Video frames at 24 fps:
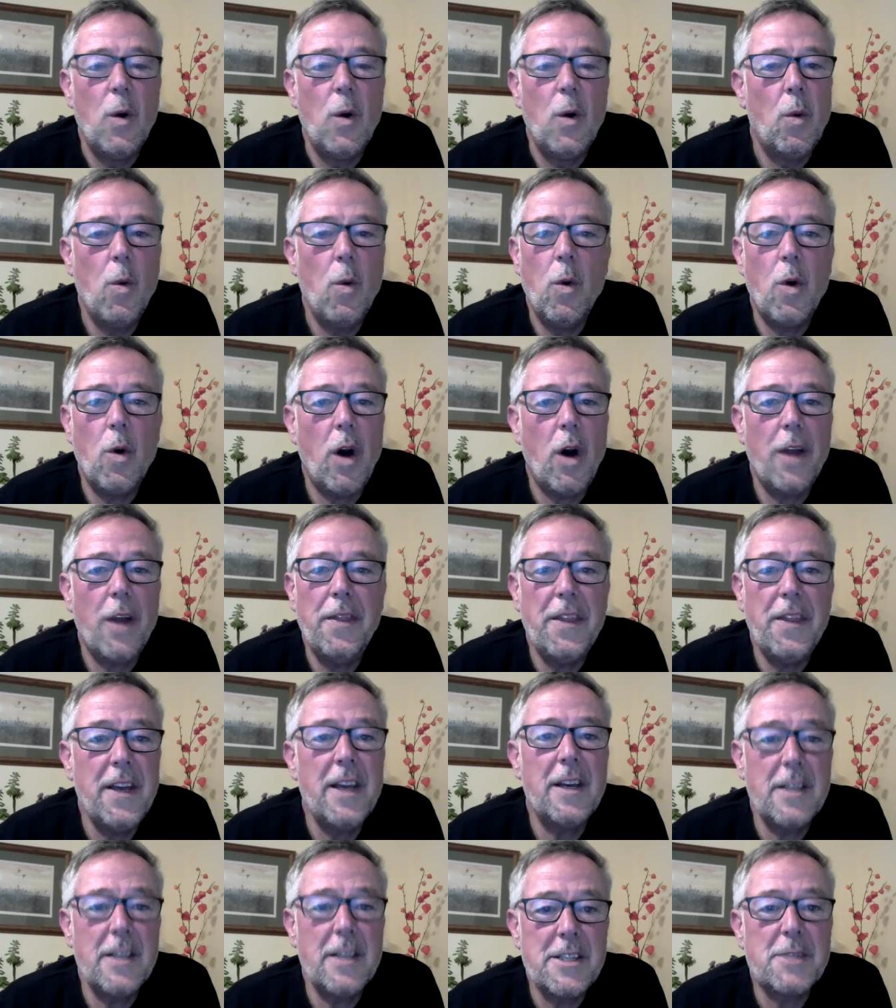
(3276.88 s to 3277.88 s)
Well, I
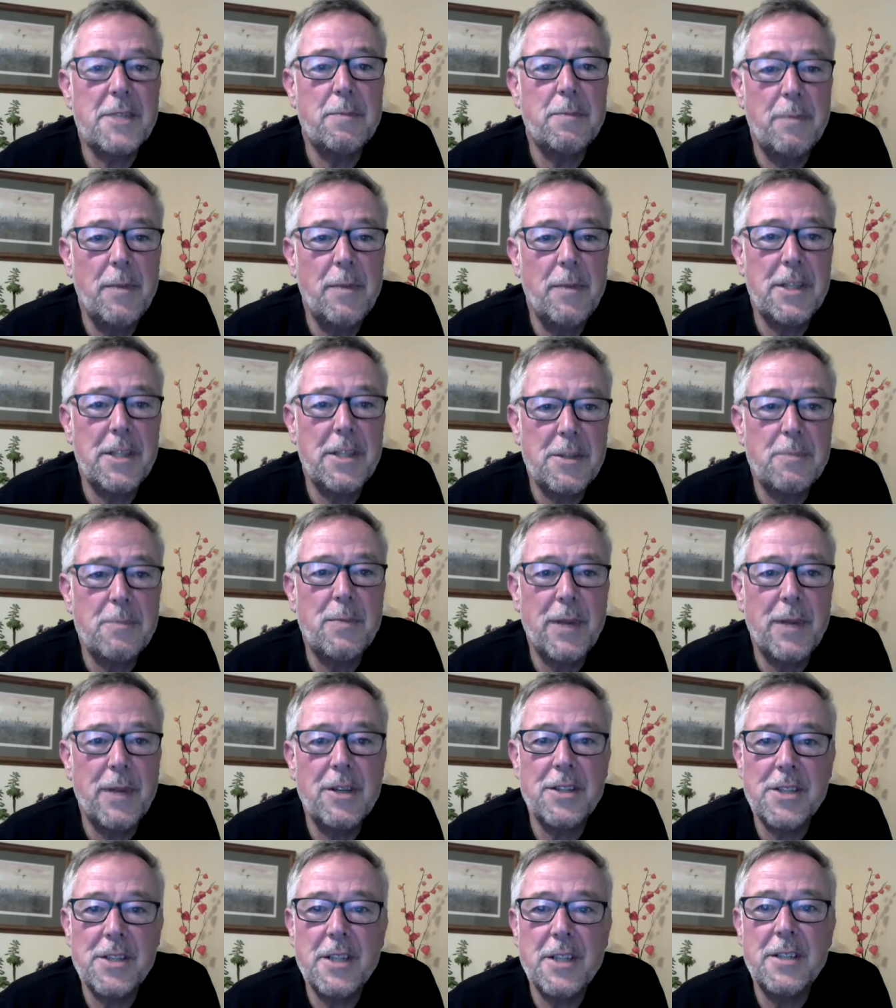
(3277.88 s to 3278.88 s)
think it's
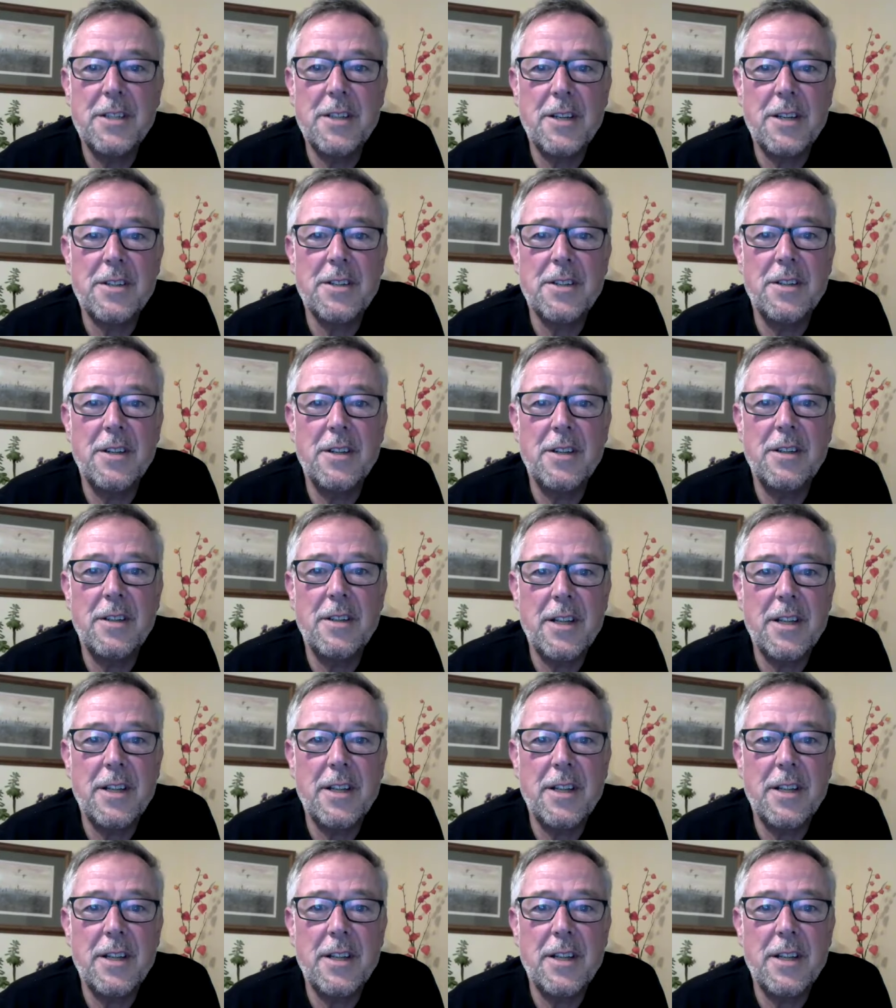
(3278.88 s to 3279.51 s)
because it doesn't,